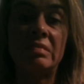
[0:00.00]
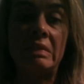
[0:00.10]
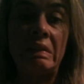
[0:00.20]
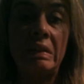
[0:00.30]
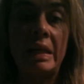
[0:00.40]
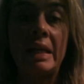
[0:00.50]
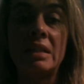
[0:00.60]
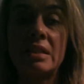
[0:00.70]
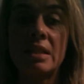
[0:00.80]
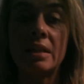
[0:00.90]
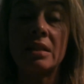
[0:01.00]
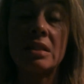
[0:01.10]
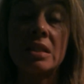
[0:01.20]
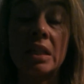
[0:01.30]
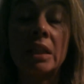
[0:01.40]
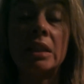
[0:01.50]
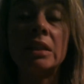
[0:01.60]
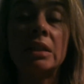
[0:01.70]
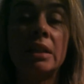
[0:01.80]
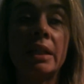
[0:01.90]
I hate to say it, the sink.
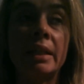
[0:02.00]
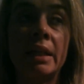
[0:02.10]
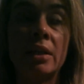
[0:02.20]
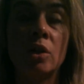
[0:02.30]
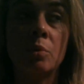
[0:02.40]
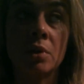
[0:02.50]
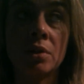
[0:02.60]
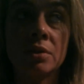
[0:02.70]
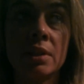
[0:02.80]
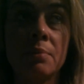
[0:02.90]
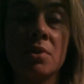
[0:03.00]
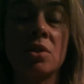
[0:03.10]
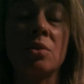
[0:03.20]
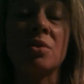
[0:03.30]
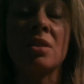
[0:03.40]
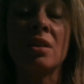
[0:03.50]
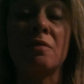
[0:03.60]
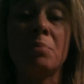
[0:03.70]
I had nowhere else that was close enough,